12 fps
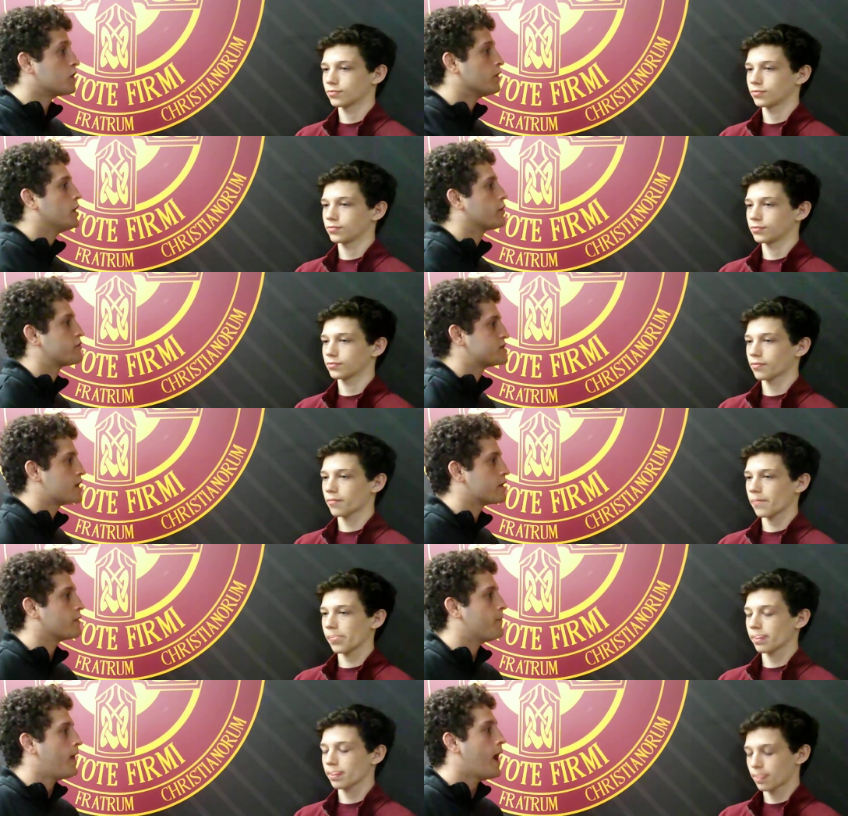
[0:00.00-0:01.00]
Speaker 1: on the other side of
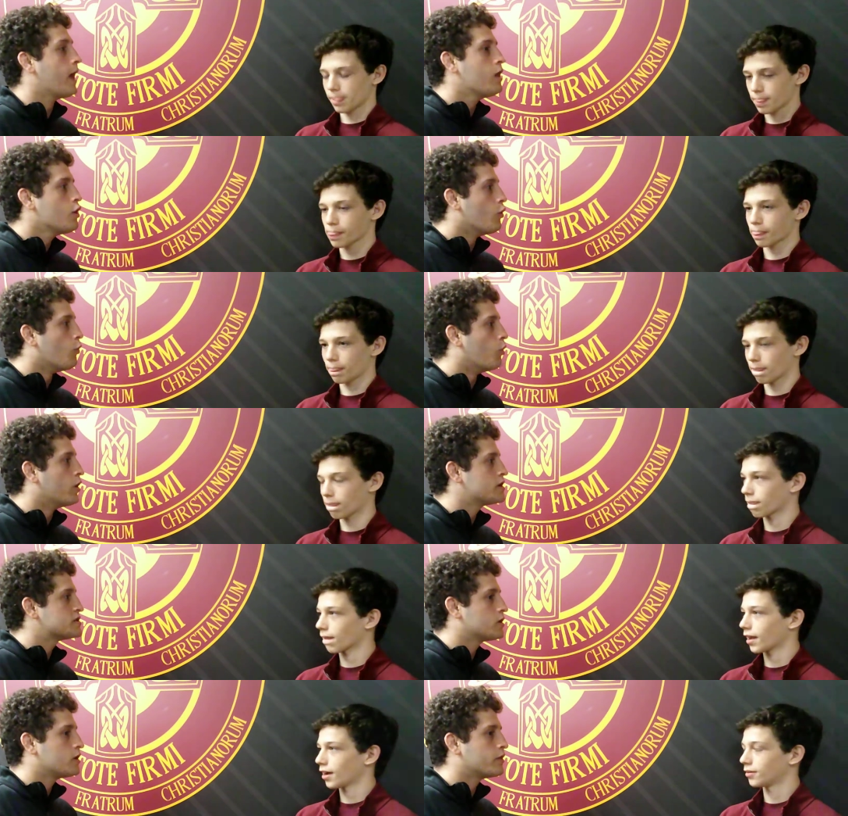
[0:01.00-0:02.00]
the mat. What is
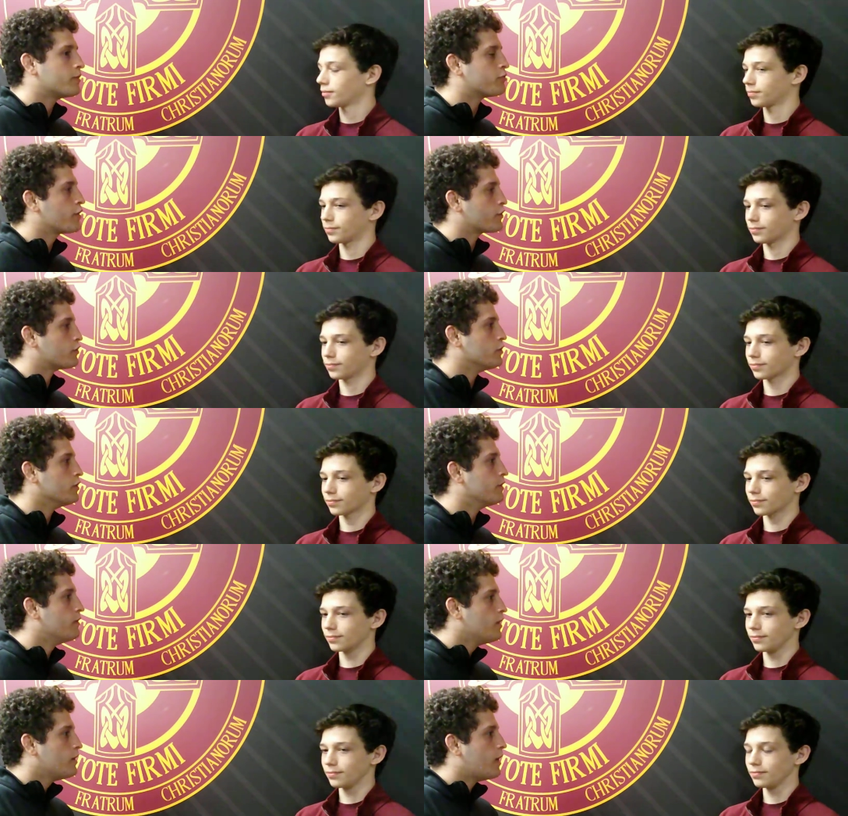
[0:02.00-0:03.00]
the, the brotherhood
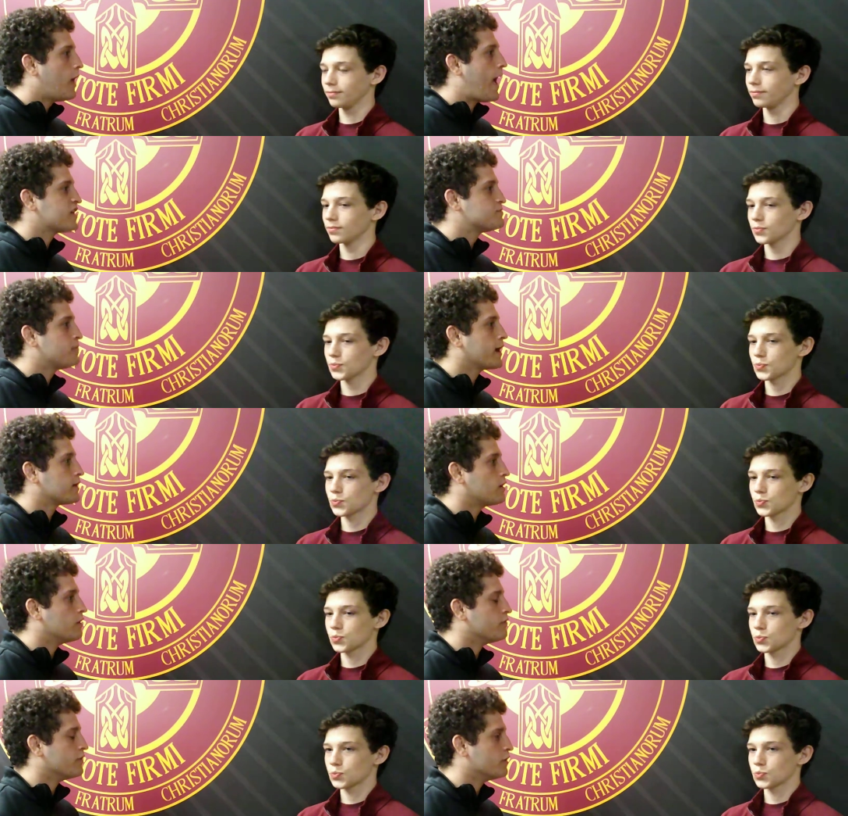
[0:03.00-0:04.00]
aspect
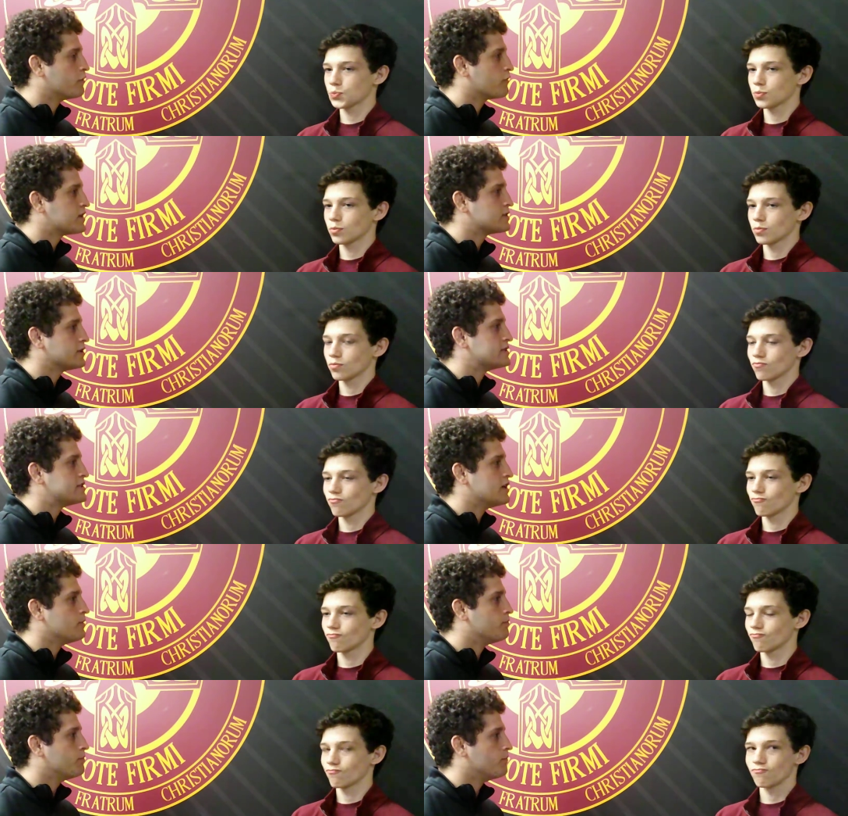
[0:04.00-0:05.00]
of the wrestling
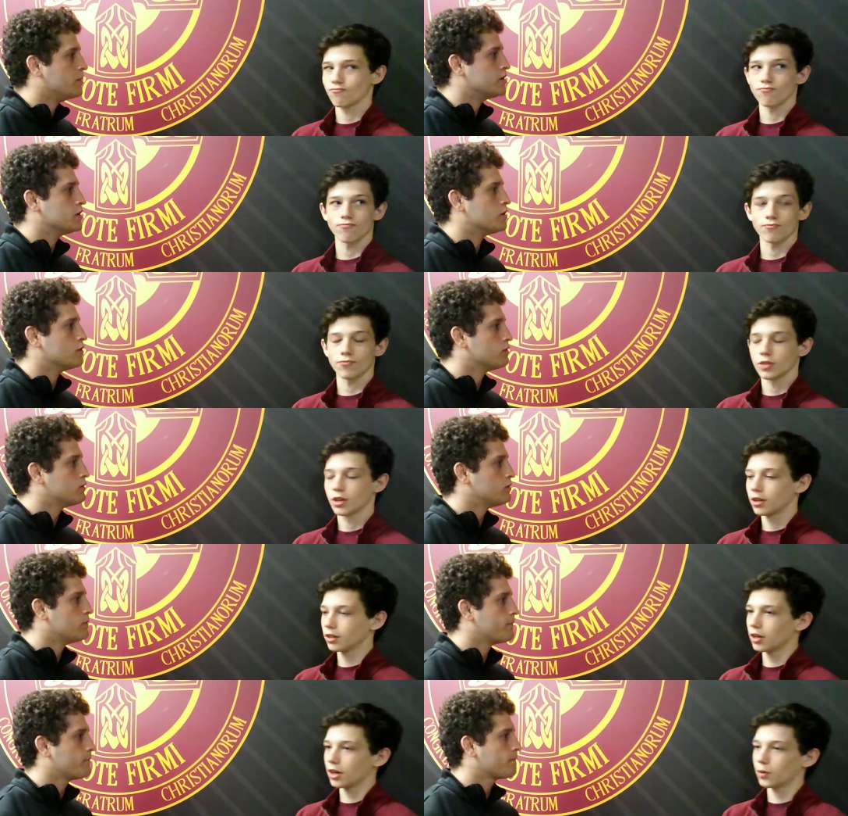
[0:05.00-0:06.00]
team mean you?
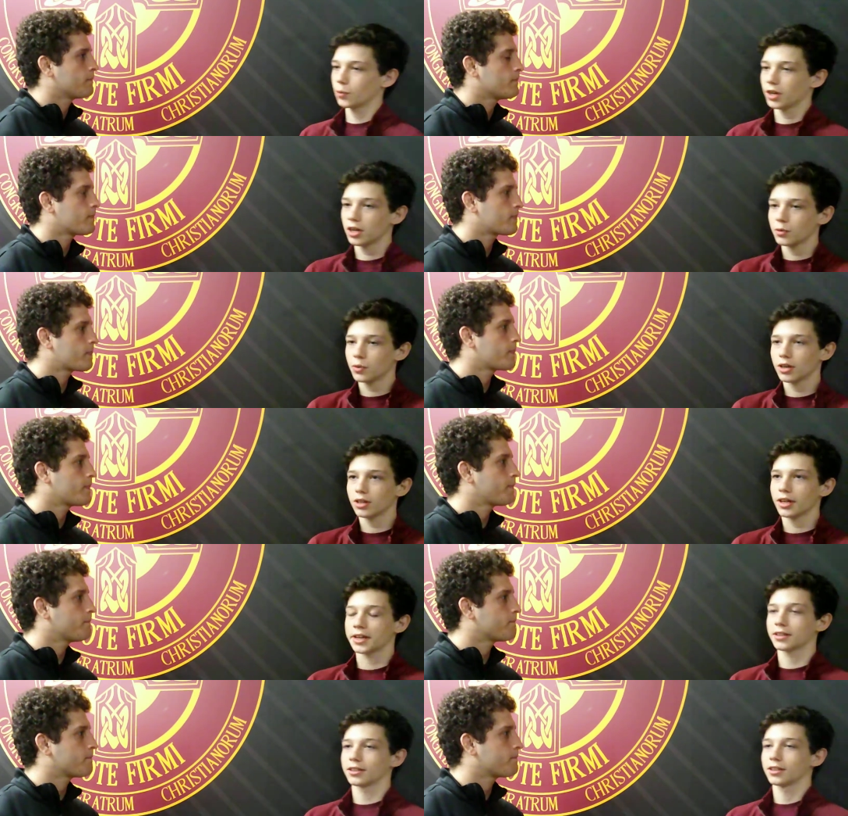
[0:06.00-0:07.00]
Speaker 2: Yeah, we kind of want to
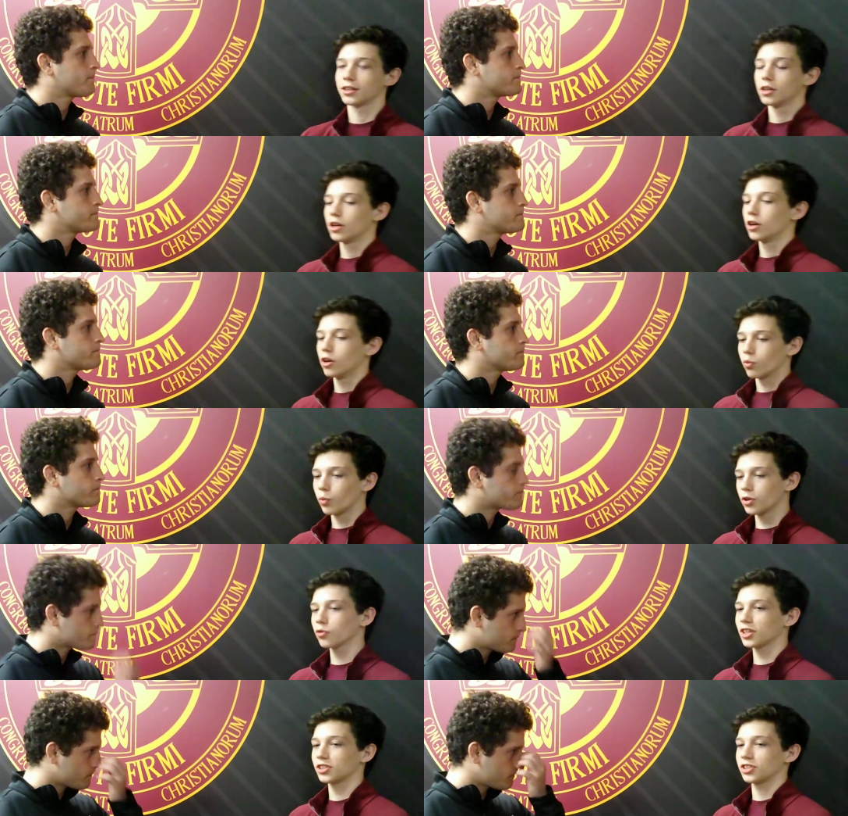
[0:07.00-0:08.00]
like when you're
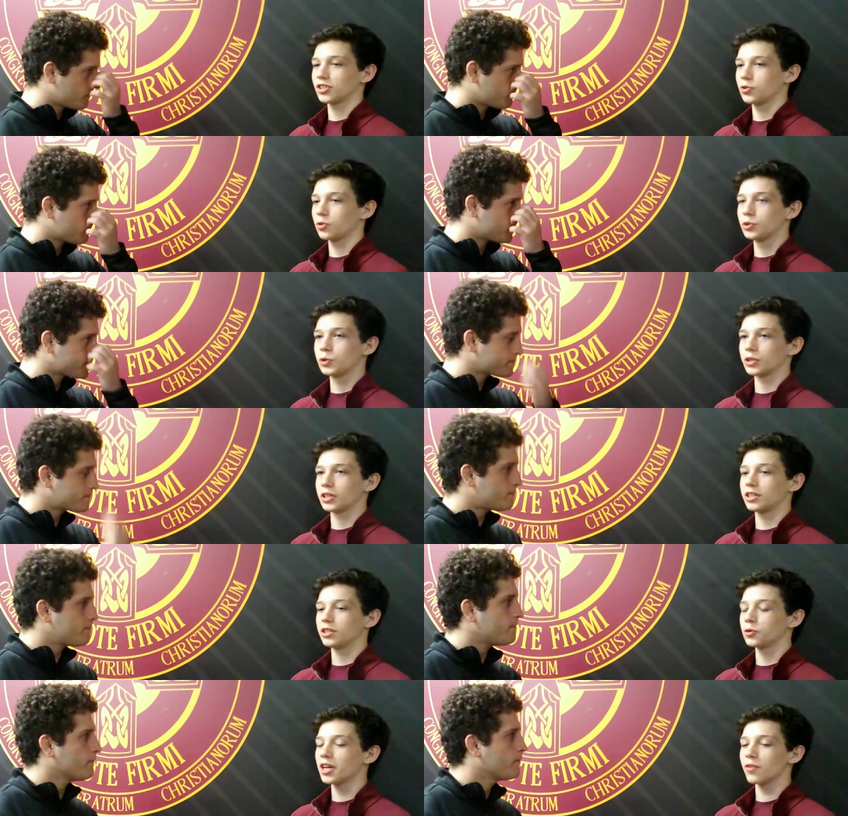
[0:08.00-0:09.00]
wrestling, you, you can you
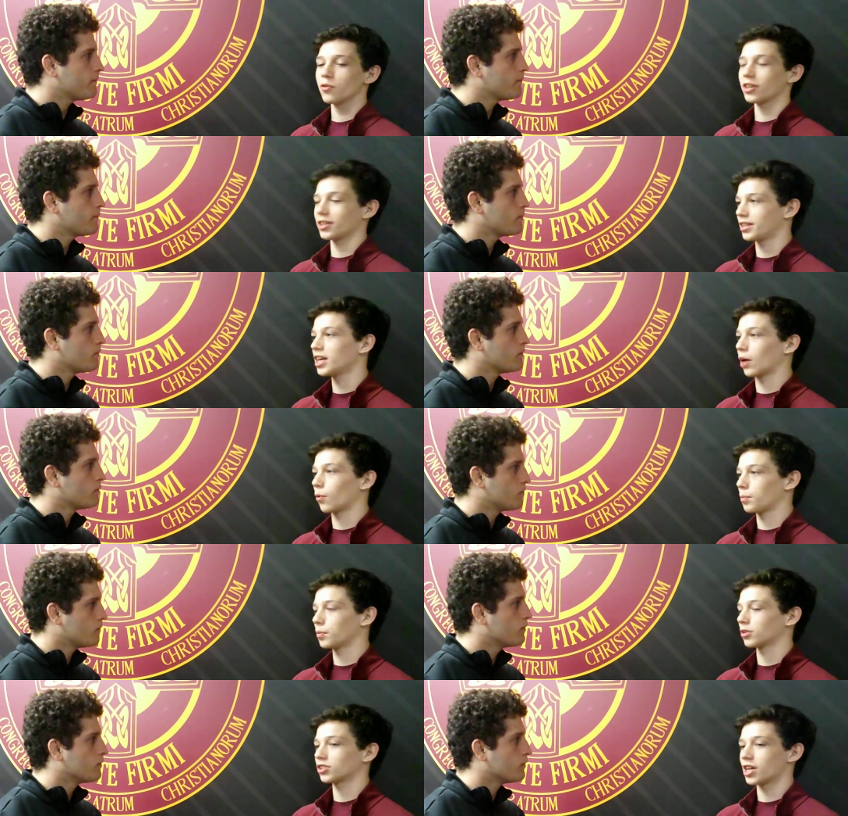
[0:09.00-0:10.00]
can't really hear what people
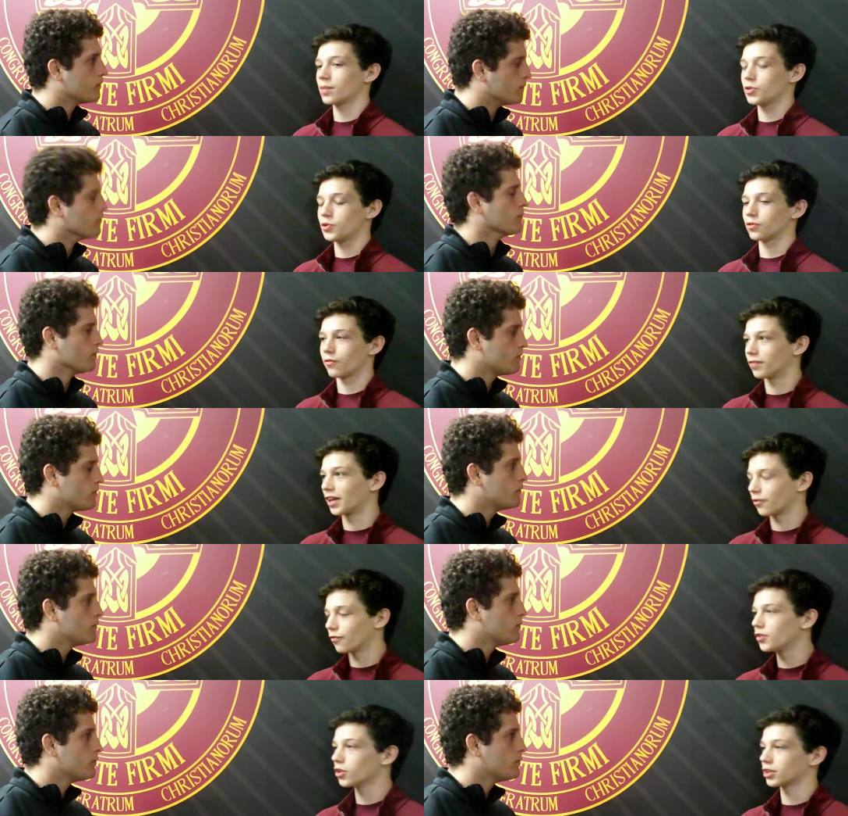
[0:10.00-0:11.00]
are saying. You can like
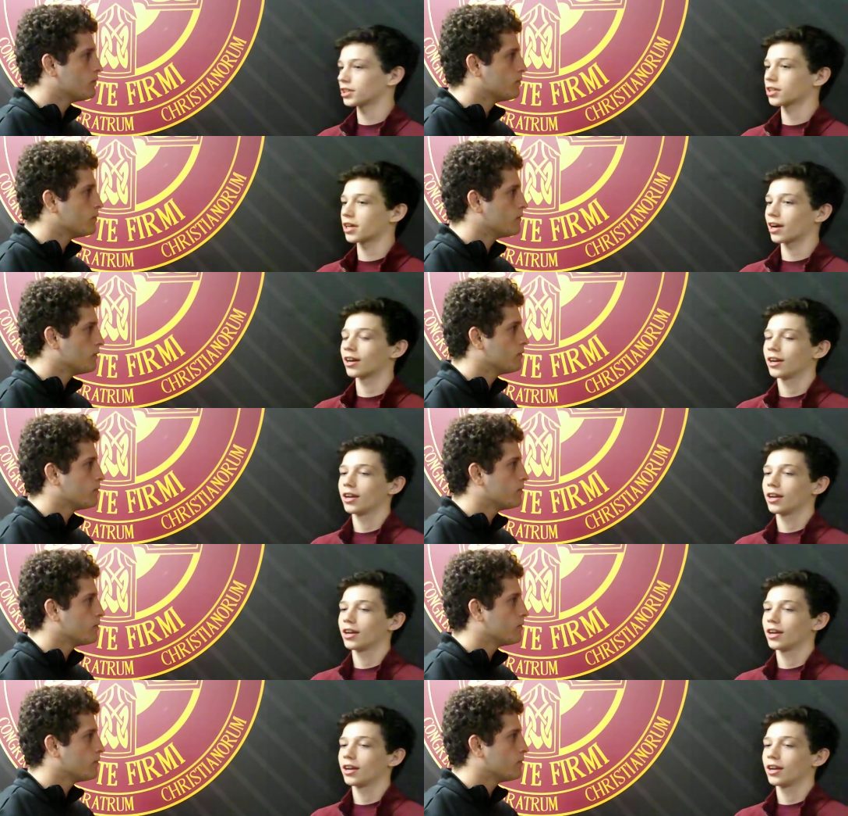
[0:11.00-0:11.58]
feel that they're there.